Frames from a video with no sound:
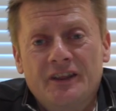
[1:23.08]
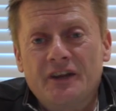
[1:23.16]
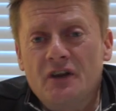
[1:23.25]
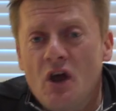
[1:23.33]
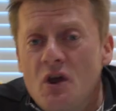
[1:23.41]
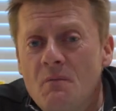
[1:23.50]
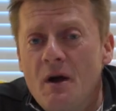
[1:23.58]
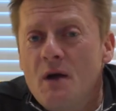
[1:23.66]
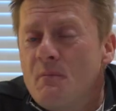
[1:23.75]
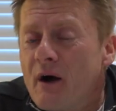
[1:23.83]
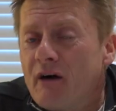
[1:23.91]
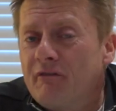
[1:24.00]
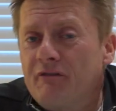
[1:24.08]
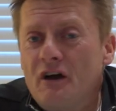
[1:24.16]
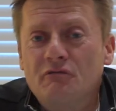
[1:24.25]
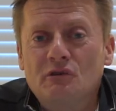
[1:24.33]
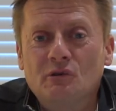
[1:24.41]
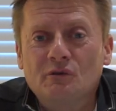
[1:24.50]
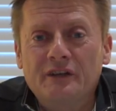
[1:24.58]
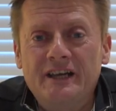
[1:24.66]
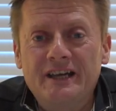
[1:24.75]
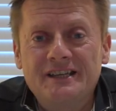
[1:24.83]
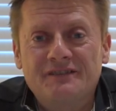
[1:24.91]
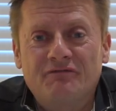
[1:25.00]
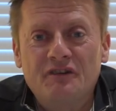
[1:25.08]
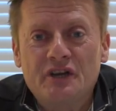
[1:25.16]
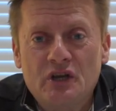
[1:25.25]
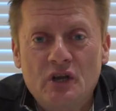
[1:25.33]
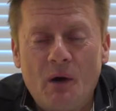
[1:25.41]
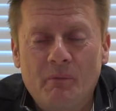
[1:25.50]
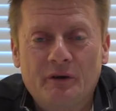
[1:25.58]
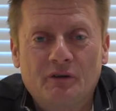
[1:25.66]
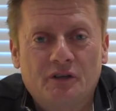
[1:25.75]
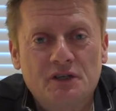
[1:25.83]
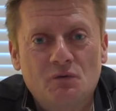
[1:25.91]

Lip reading: The no mobile phone rule is phenomenal because